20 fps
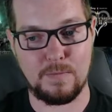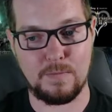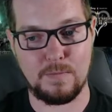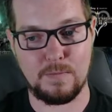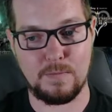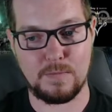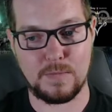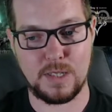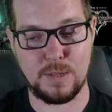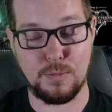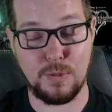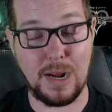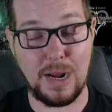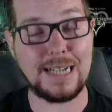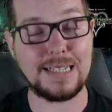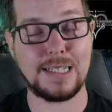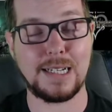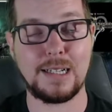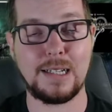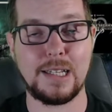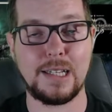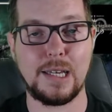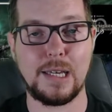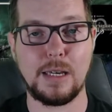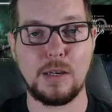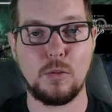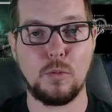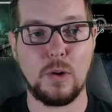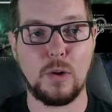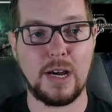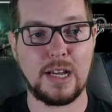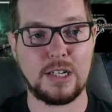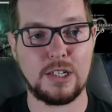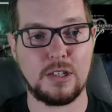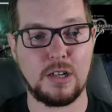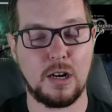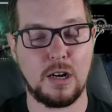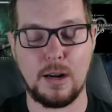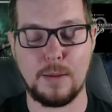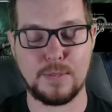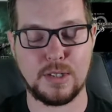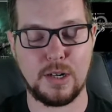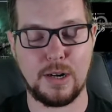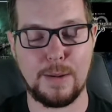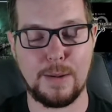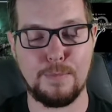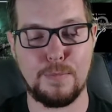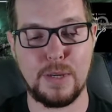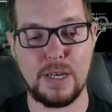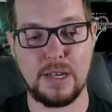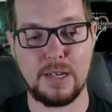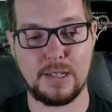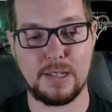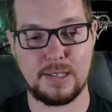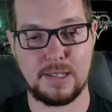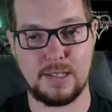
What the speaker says: surprisingly, Biggs